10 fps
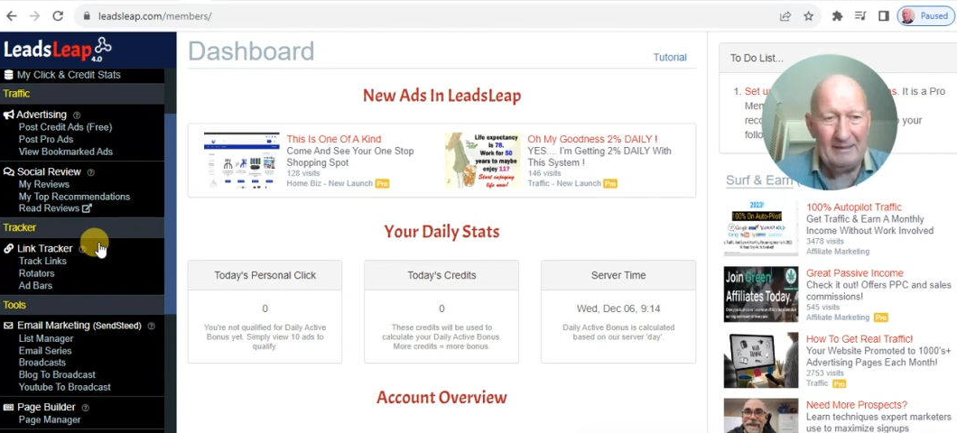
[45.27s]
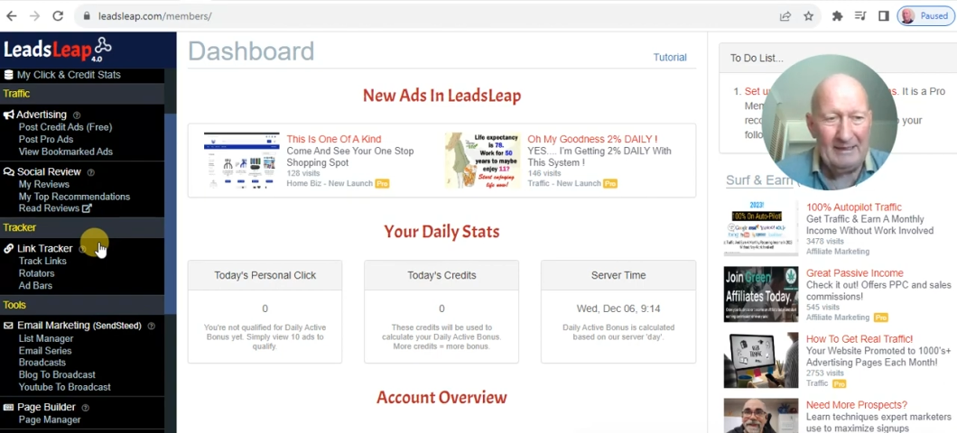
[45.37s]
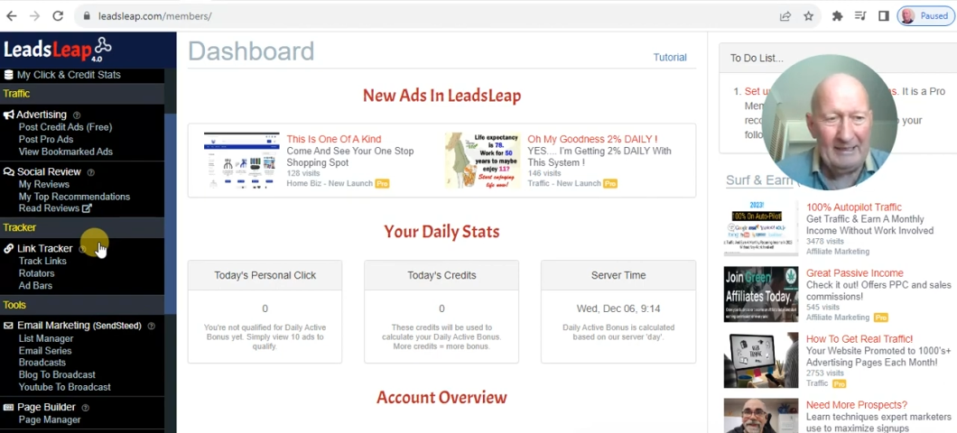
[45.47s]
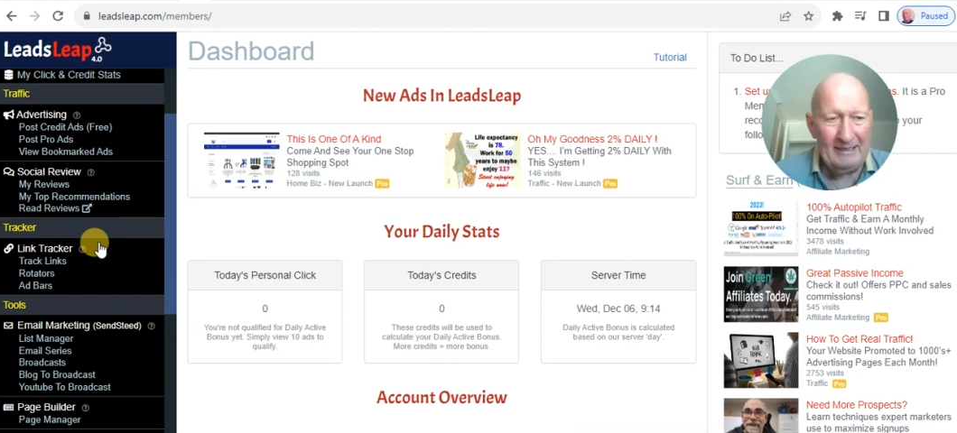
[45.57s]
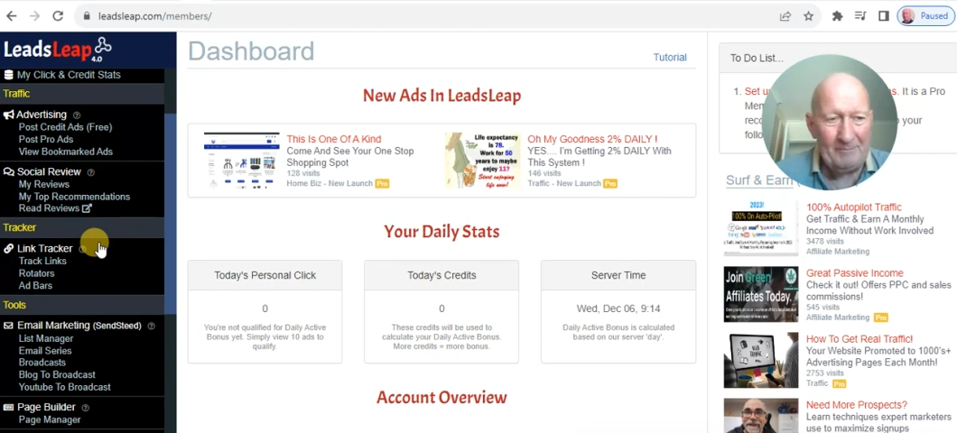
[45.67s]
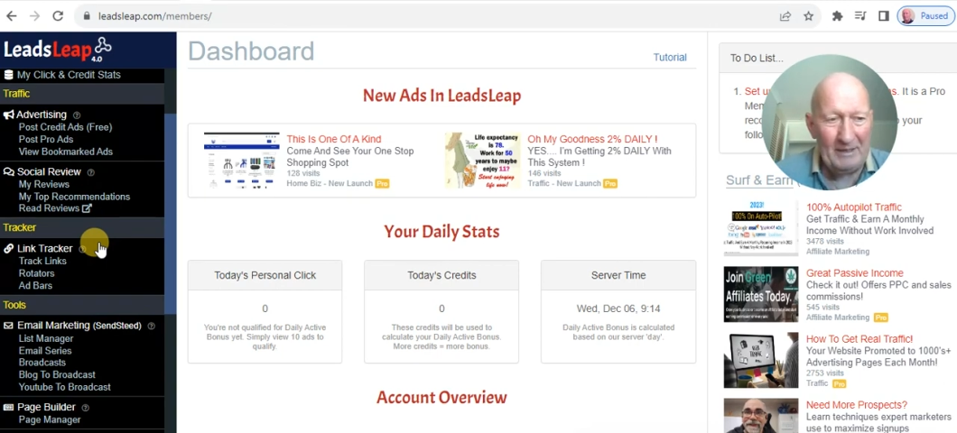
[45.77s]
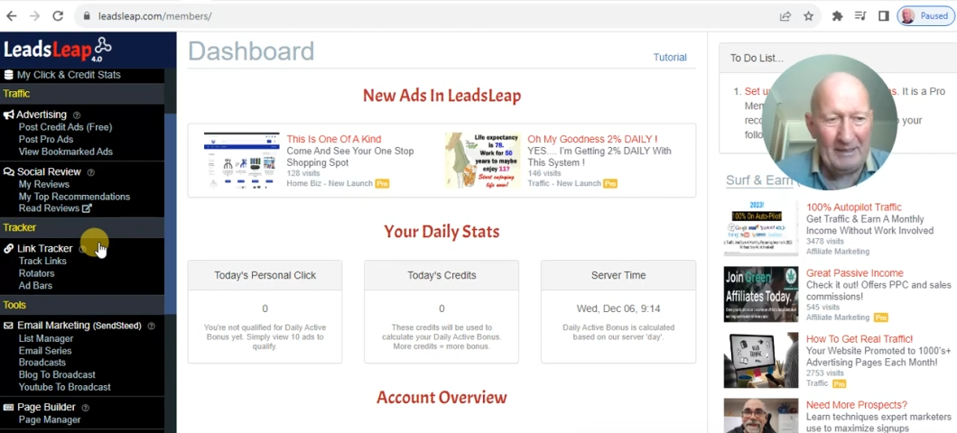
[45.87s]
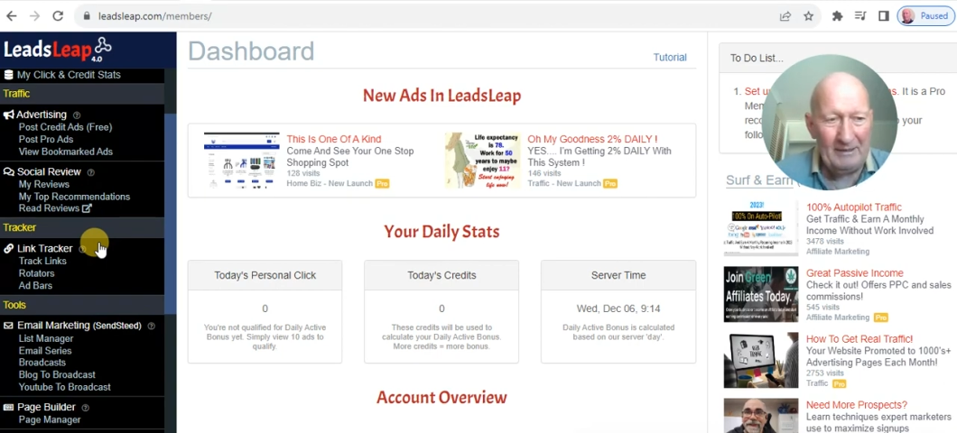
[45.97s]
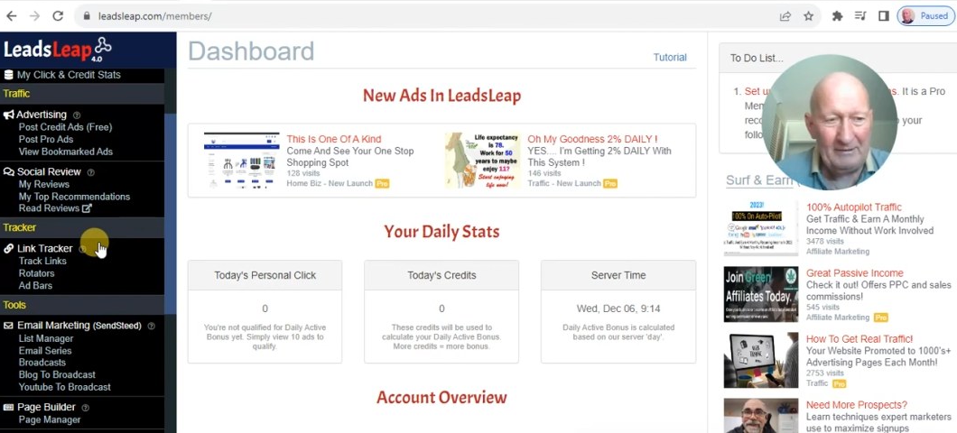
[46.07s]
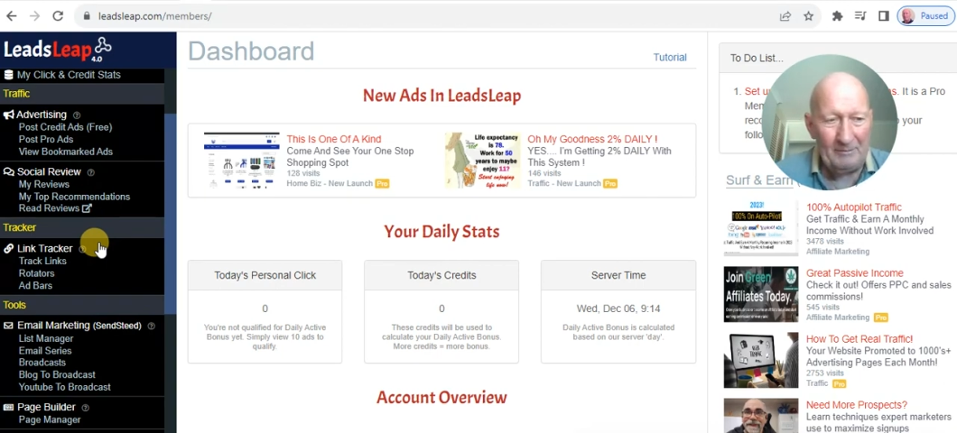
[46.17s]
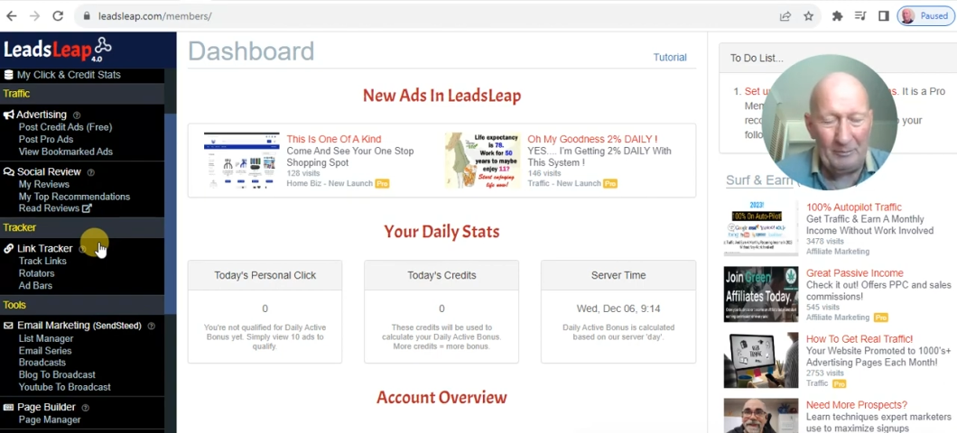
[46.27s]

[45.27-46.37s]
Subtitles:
a